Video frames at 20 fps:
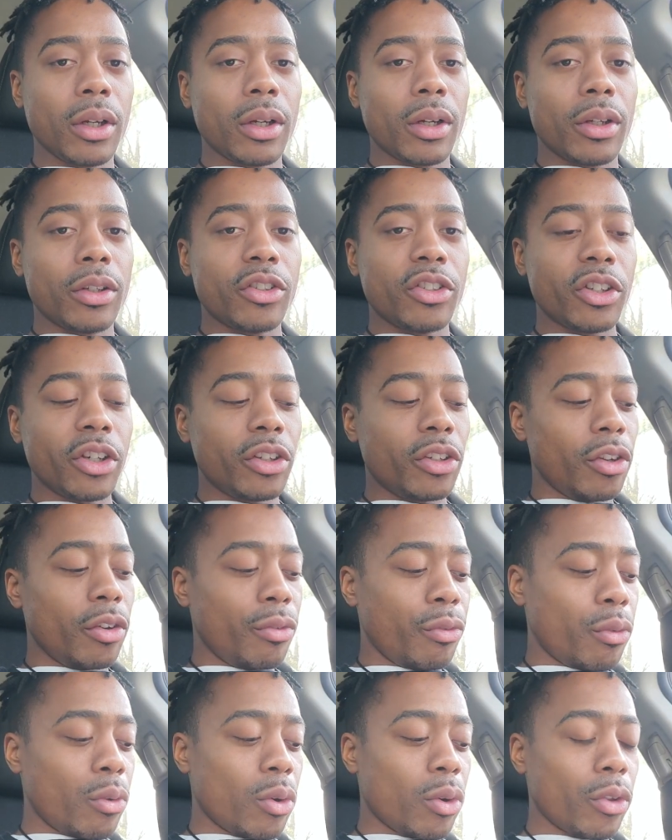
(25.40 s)

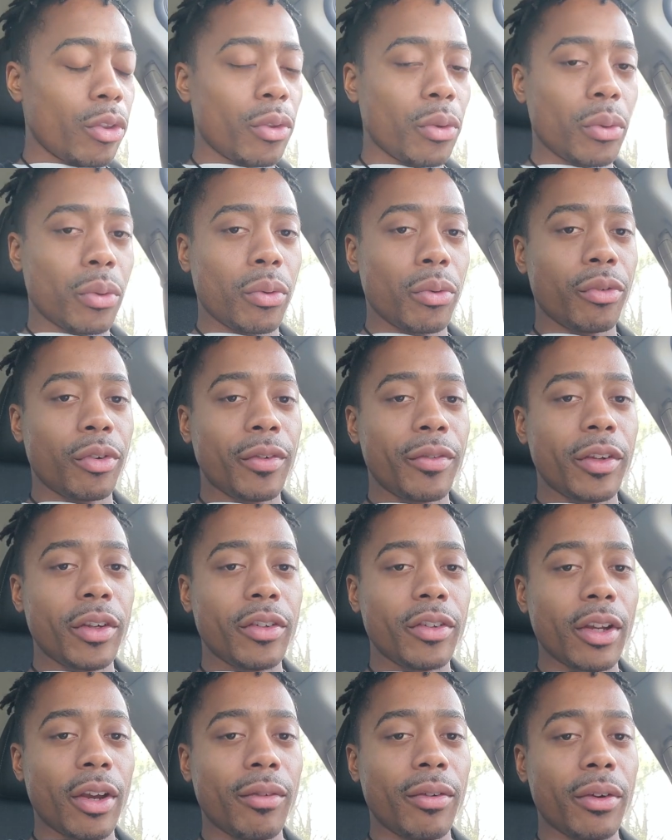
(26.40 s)
64 through
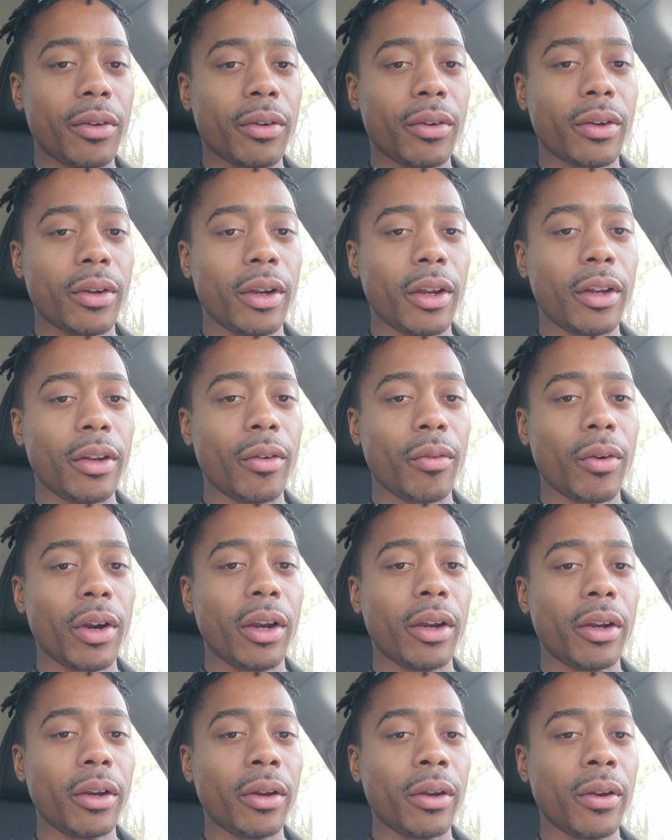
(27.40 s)
57 in the
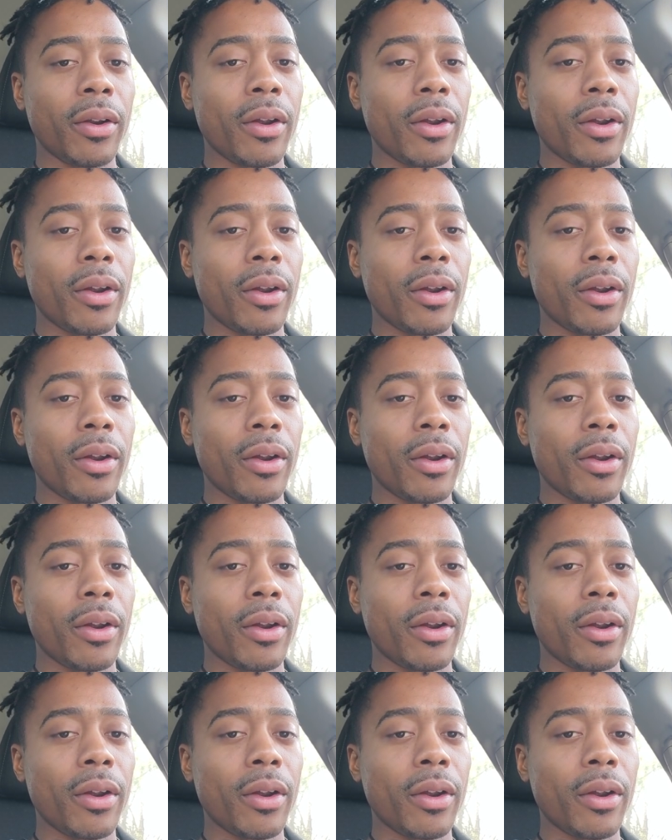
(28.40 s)
ranking.